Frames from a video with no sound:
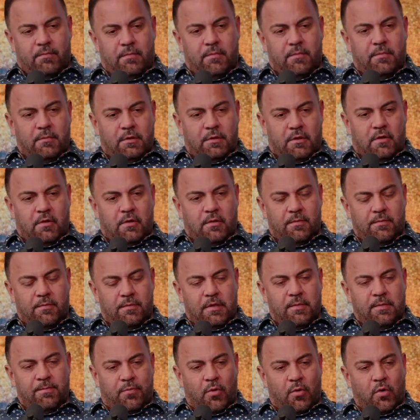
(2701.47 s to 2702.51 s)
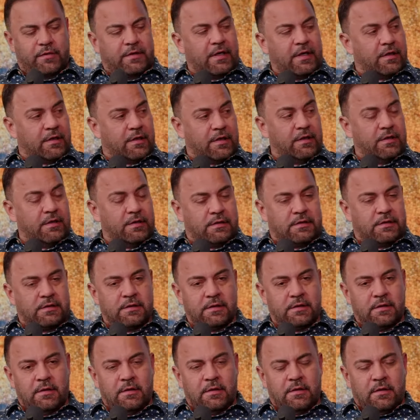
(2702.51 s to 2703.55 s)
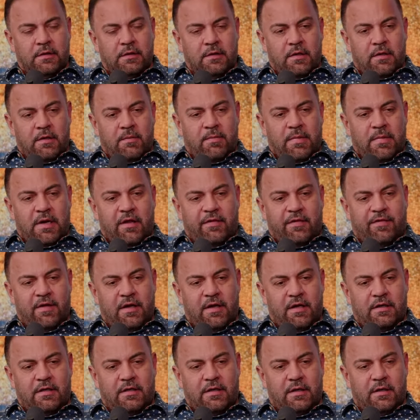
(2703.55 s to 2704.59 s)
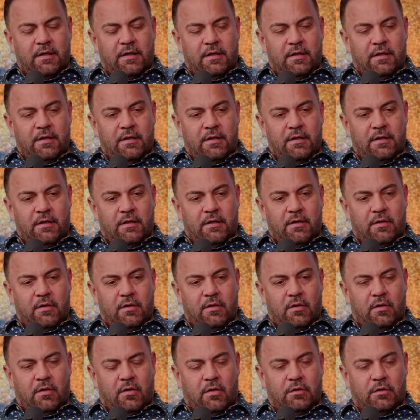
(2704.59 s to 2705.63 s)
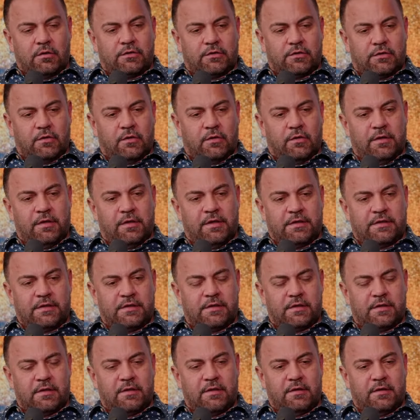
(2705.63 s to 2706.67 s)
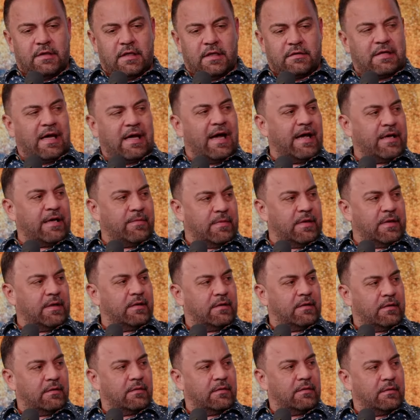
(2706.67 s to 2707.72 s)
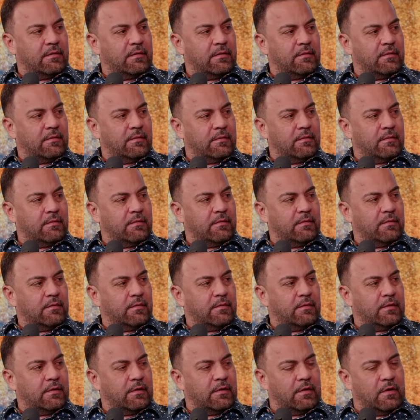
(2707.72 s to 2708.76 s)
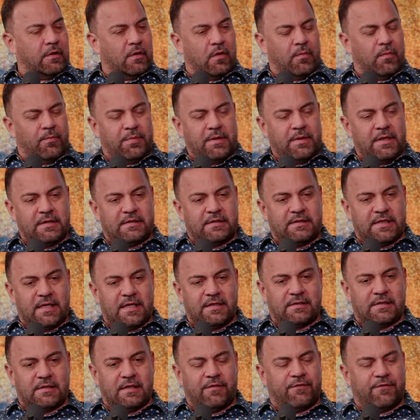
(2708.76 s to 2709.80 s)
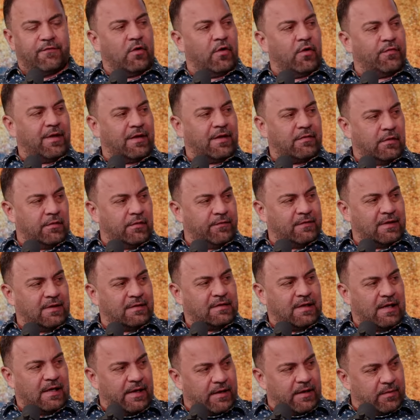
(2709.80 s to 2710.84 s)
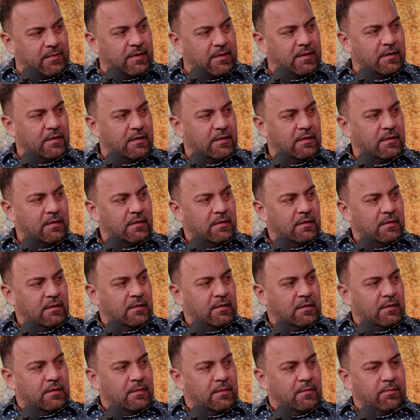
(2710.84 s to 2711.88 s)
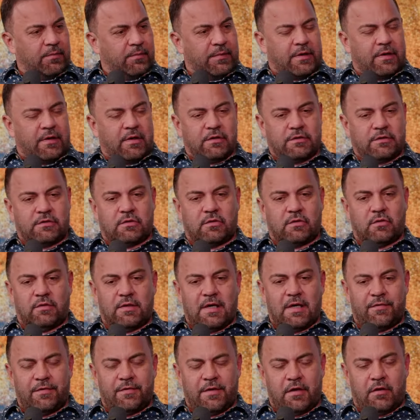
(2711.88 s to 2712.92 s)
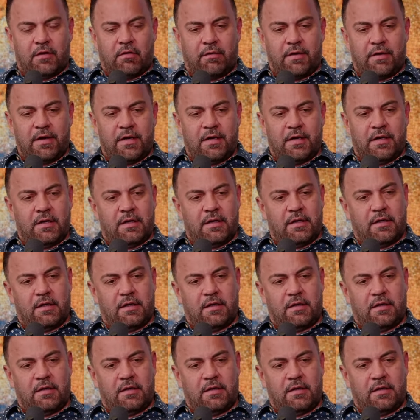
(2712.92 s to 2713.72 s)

you know, important keys, but I think also it's the timing. Mm. You know, be sensitive of the of the timing, because to the degree